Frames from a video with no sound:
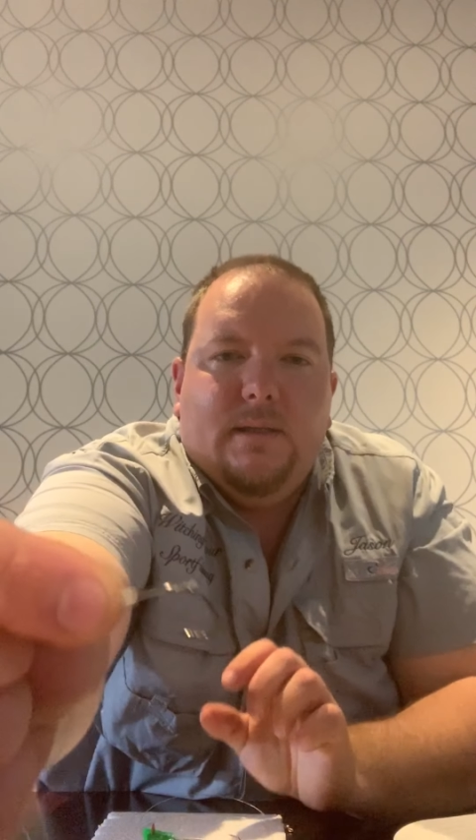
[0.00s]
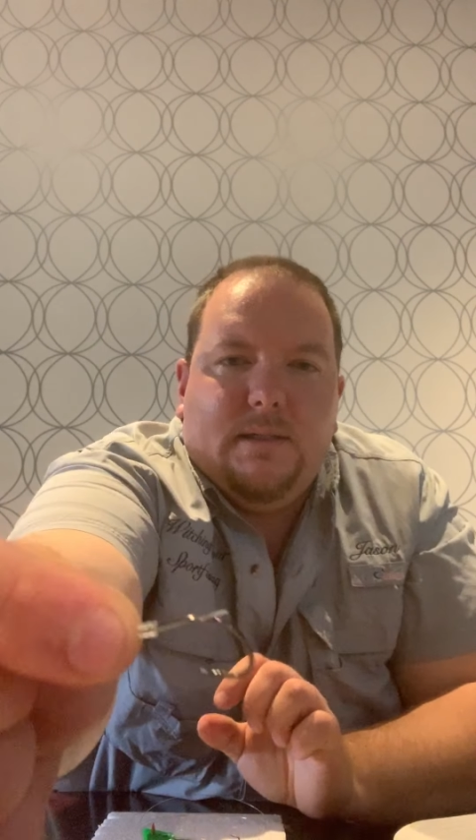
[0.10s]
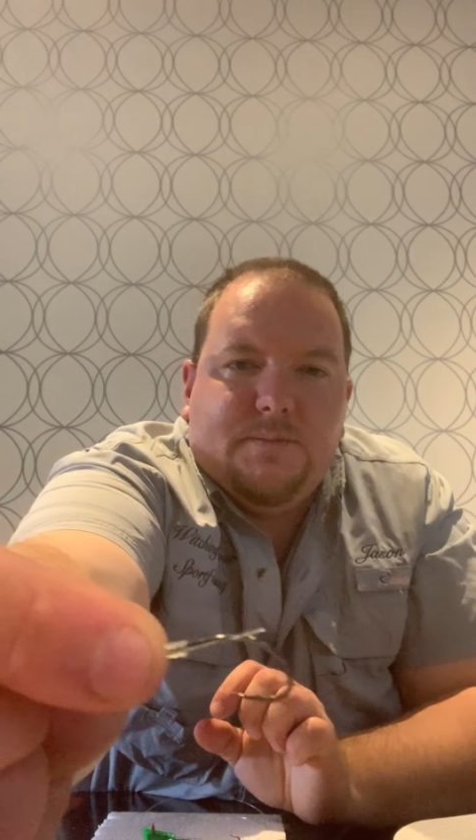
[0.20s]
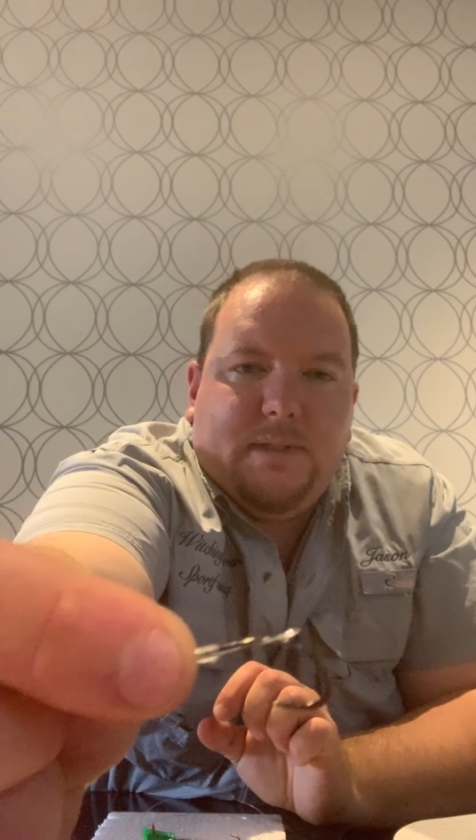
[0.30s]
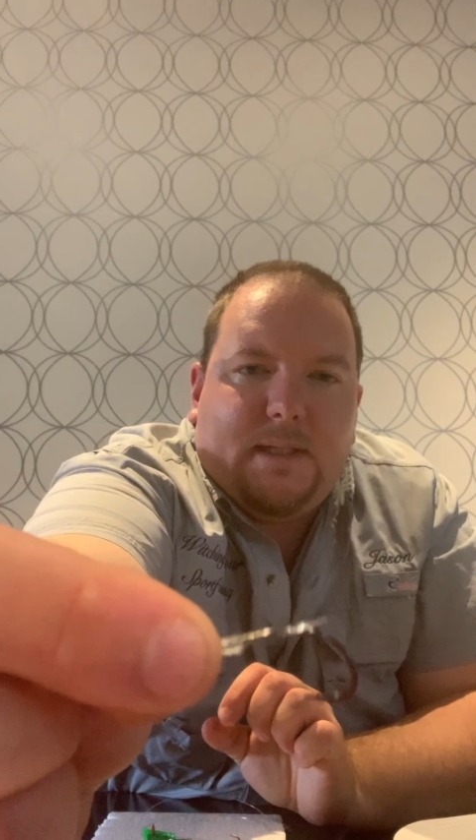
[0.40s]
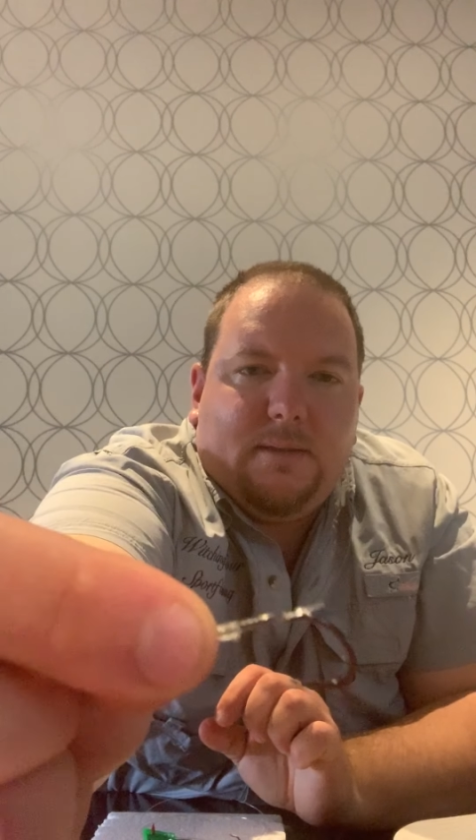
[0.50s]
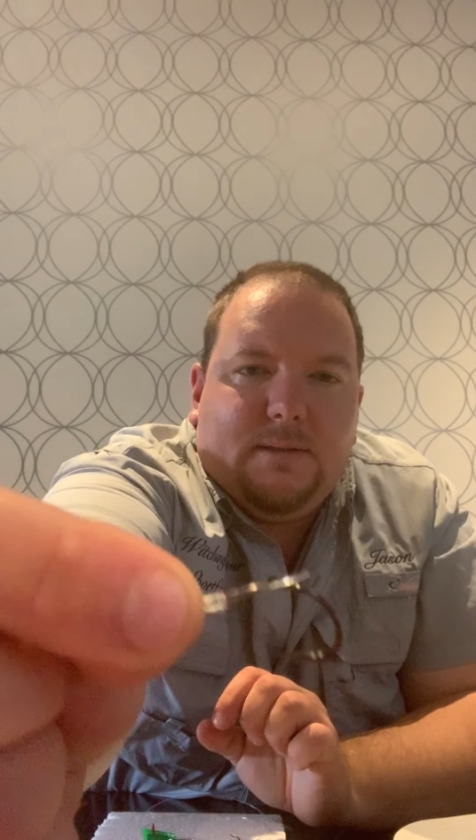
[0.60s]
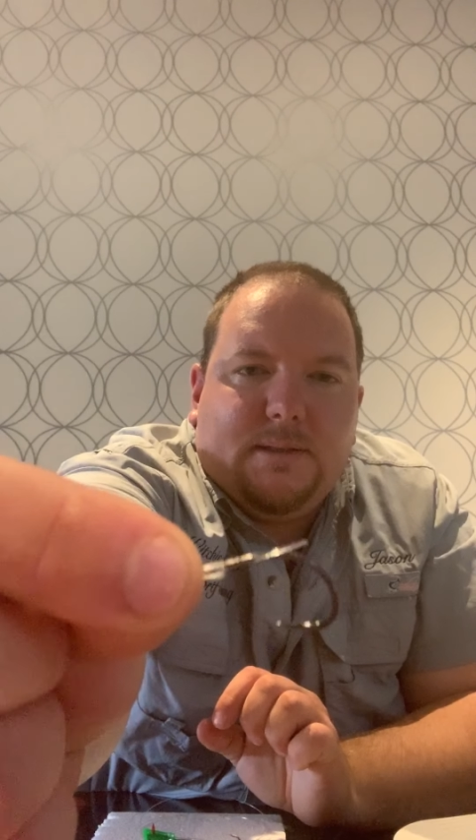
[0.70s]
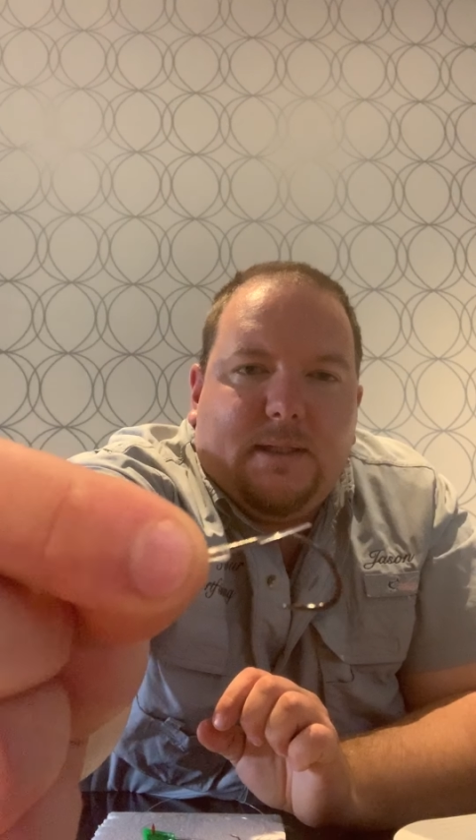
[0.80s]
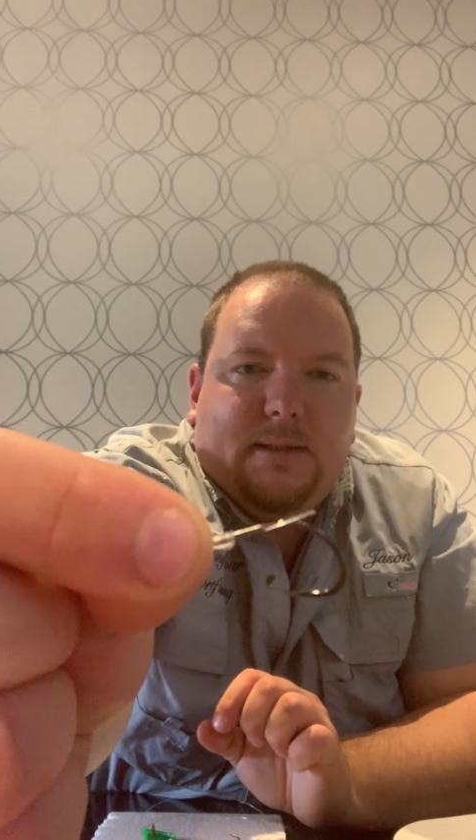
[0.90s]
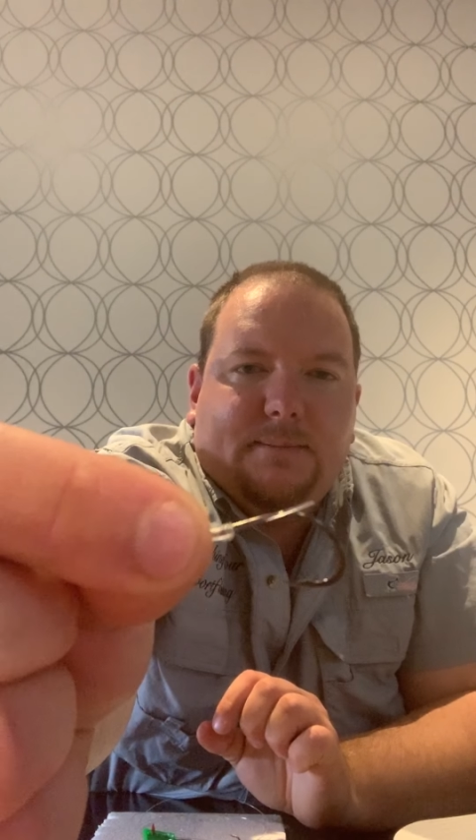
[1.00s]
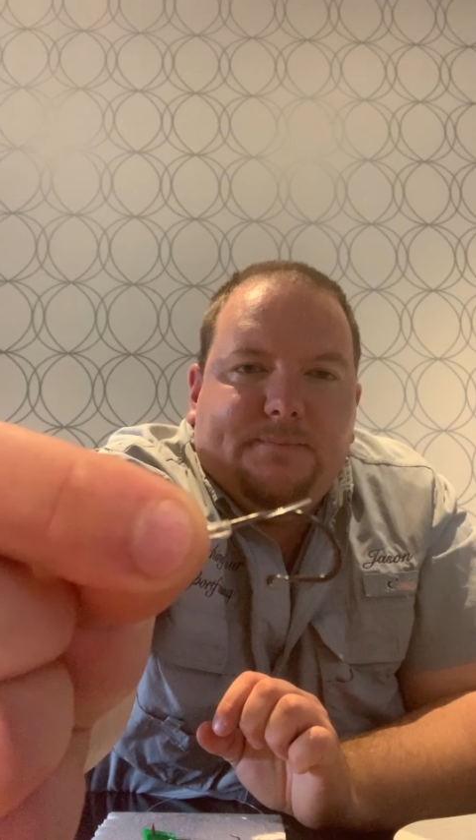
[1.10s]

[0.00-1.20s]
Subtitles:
what that looks like.